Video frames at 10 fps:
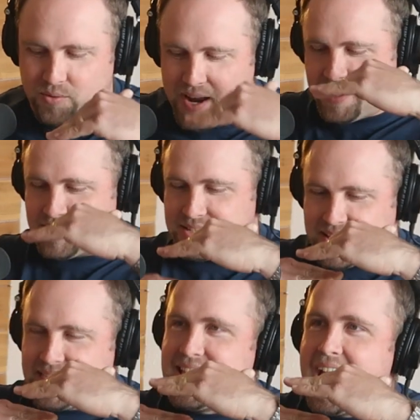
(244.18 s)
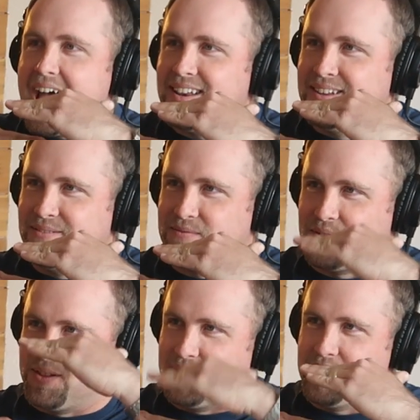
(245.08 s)
range is like that
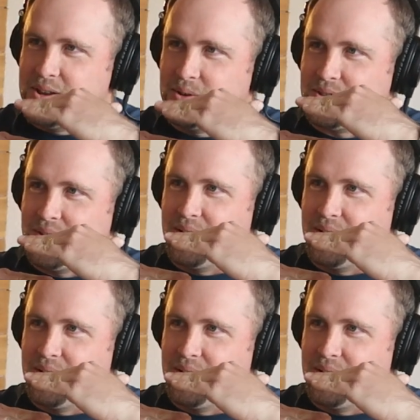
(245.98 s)
for the notes you hit.